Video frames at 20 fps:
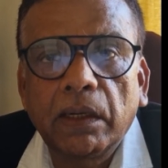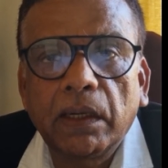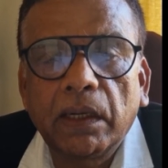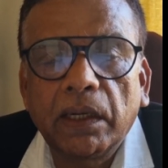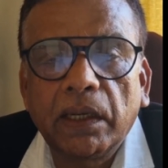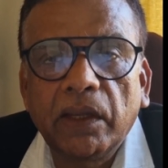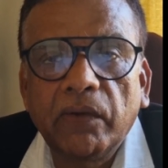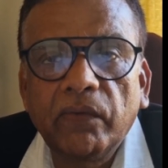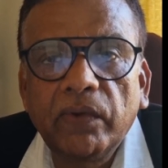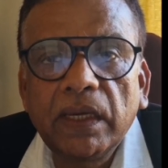
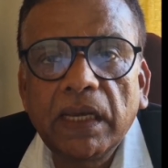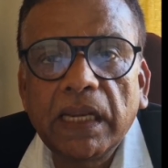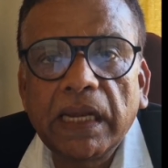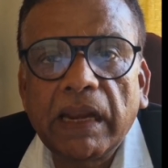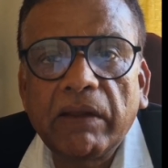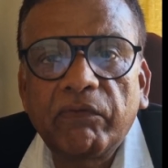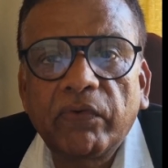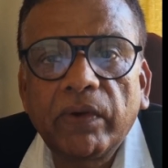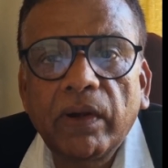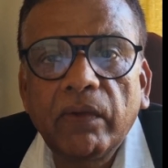giving an
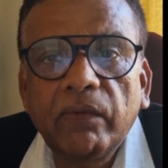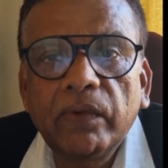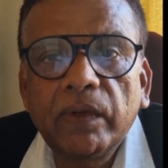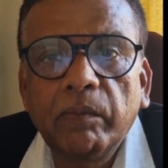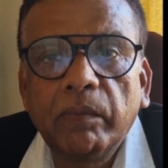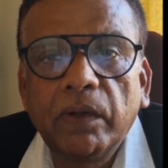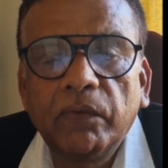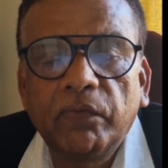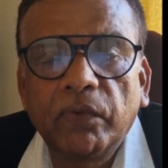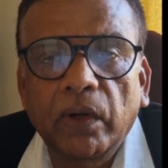affidavit
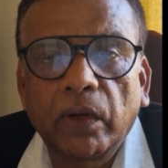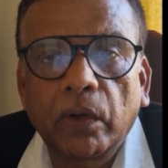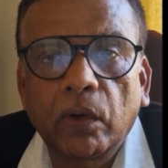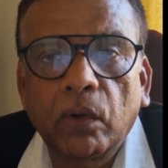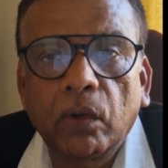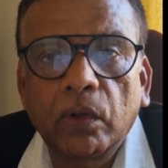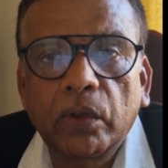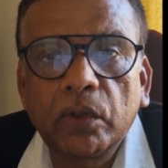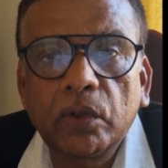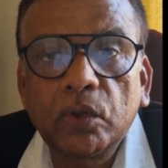before a
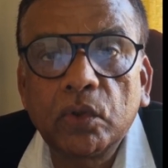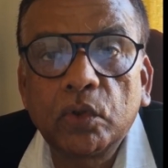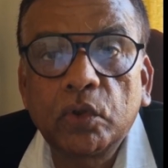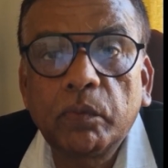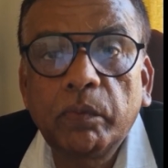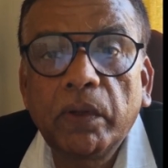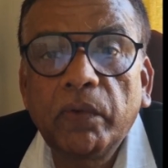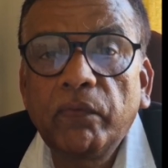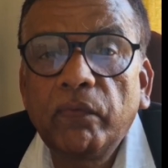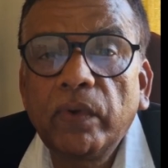court, you should
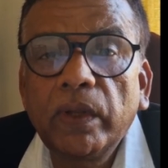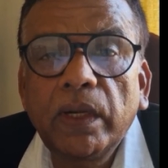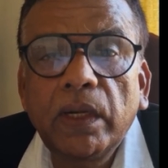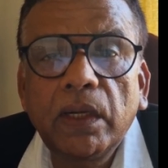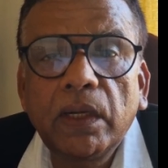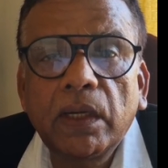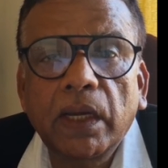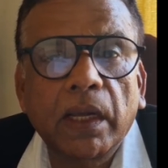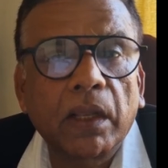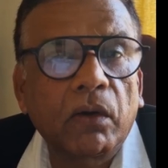be very
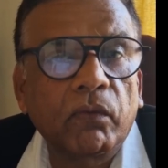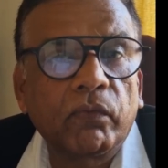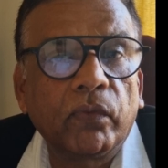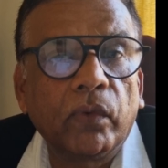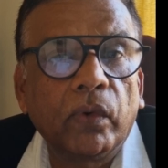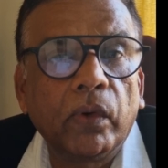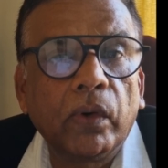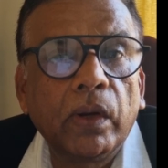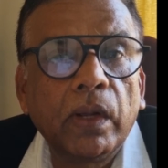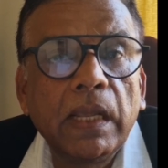
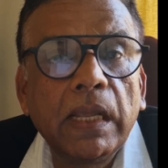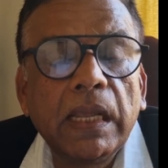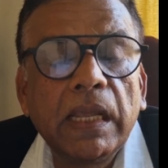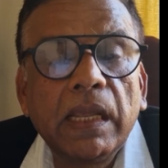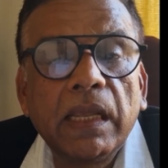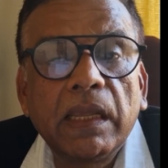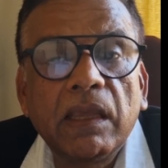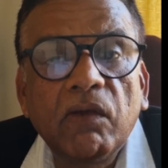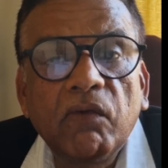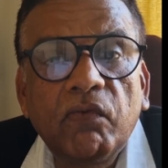careful.
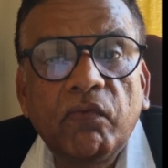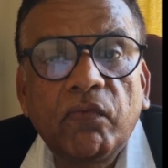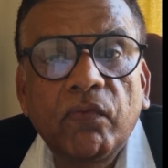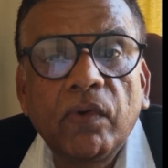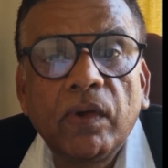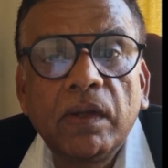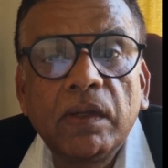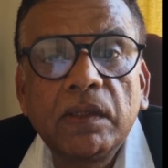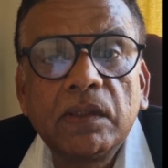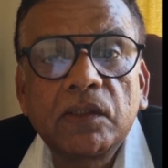If
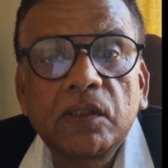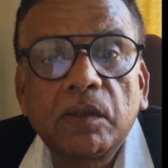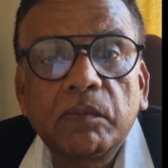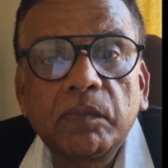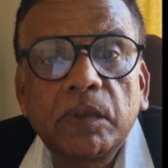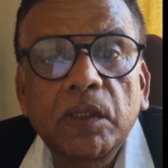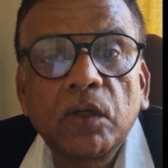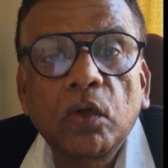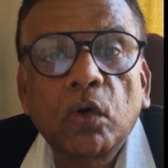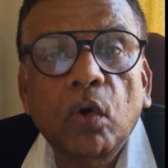
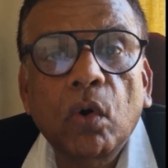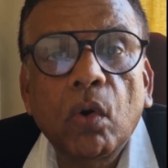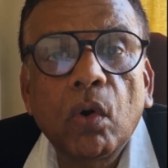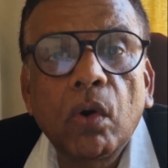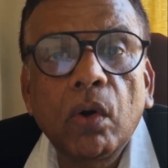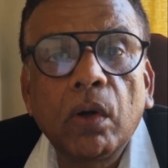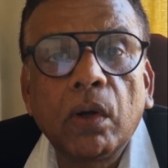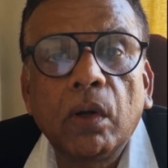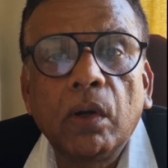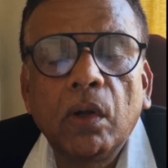something
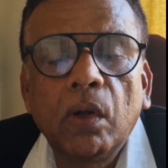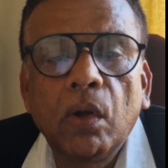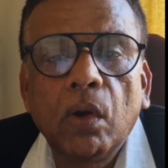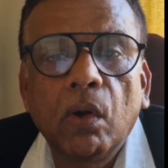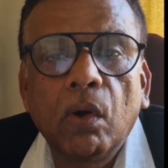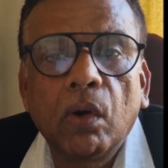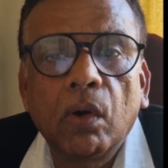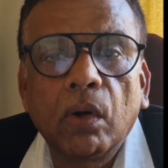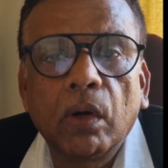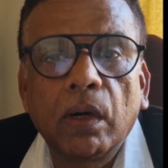wrong
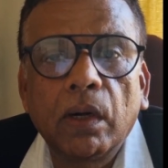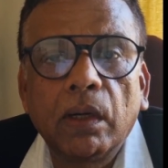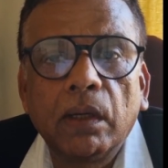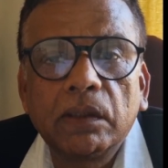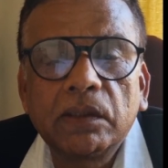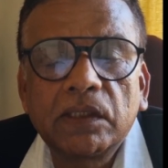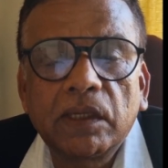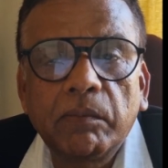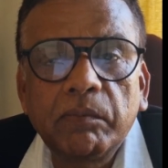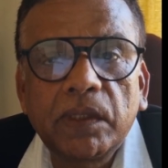or
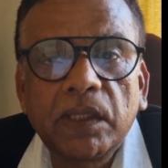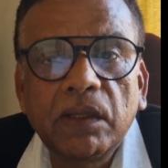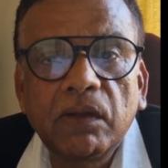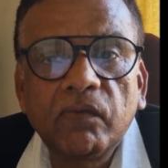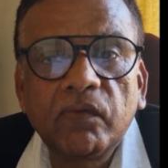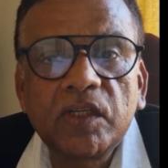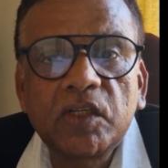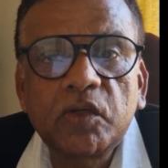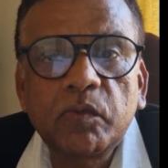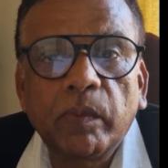something
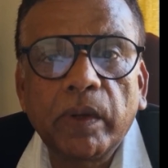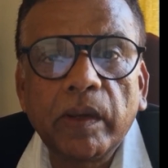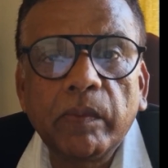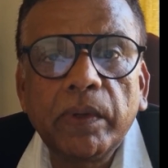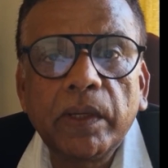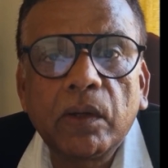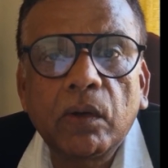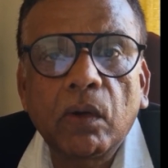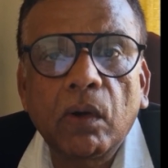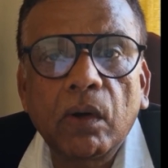which may
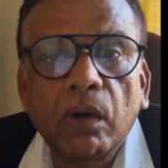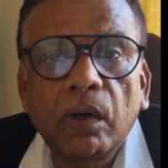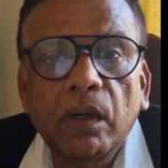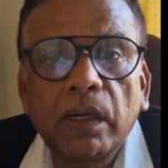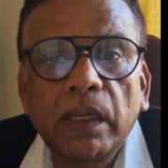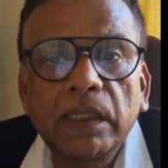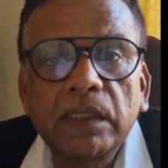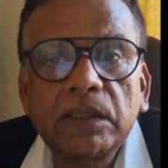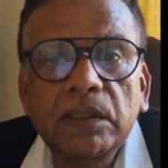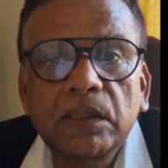be called
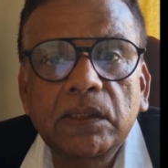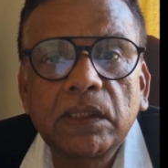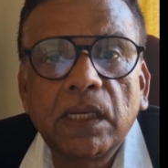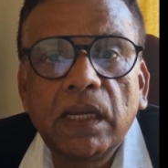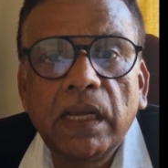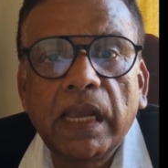as